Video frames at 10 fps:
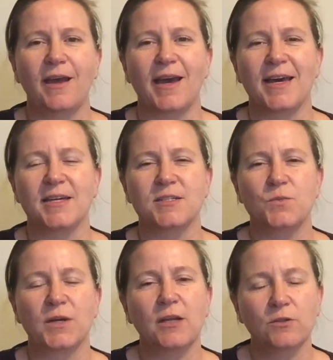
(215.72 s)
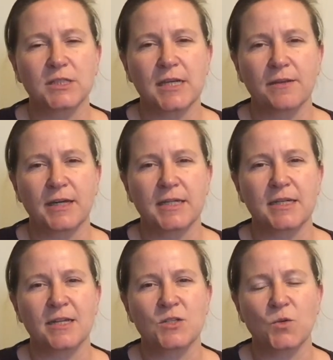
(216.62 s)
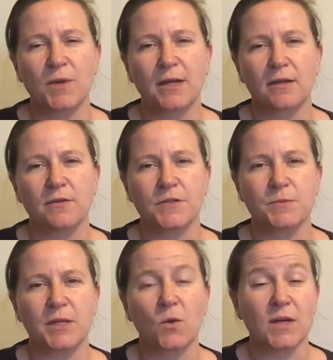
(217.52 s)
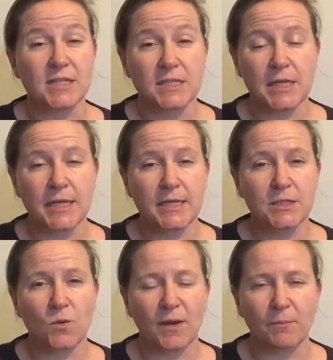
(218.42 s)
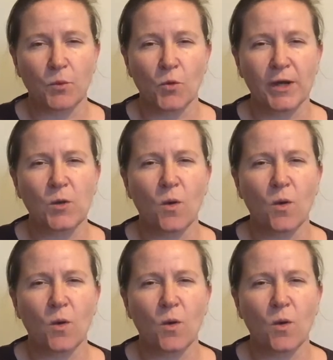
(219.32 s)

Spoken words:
And when I looked down that, I saw my life as being quite staid, quite boring,